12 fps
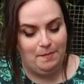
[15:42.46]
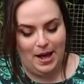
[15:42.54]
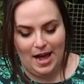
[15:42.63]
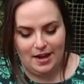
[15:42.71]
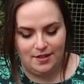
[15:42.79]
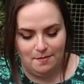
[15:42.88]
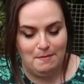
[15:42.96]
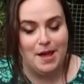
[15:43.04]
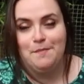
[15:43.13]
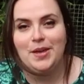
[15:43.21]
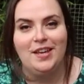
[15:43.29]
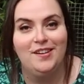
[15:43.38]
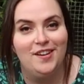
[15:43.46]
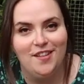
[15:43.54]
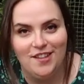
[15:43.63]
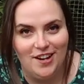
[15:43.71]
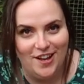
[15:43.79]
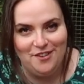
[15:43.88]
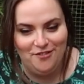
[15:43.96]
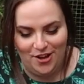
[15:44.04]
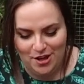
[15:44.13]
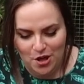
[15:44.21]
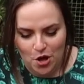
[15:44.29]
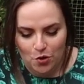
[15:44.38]
bag that maybe in another life
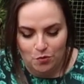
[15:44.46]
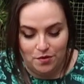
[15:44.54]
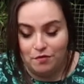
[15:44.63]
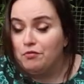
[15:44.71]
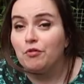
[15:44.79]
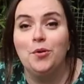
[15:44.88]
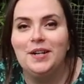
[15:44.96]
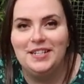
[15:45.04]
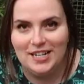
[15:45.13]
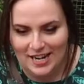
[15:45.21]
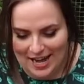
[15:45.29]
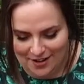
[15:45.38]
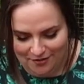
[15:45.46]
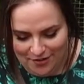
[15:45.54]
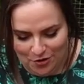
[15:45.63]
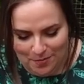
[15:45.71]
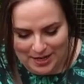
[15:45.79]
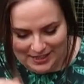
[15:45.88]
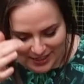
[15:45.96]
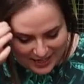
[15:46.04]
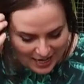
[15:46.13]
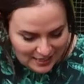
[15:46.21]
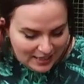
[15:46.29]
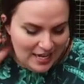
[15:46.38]
I would have thrown into landfill, but
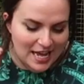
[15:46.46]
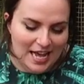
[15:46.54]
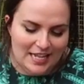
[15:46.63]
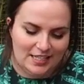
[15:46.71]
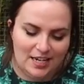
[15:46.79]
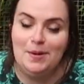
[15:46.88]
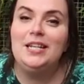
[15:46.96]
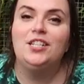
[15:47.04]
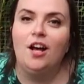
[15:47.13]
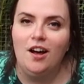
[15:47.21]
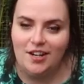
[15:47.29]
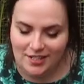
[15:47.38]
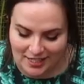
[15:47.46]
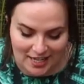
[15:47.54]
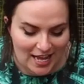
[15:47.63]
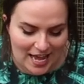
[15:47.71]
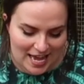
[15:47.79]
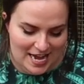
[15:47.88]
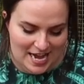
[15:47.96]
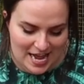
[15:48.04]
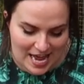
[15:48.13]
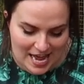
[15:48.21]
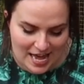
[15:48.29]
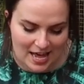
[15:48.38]
instead it's gonna be tucked in
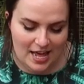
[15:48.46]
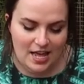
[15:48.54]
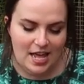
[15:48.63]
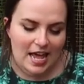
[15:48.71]
here.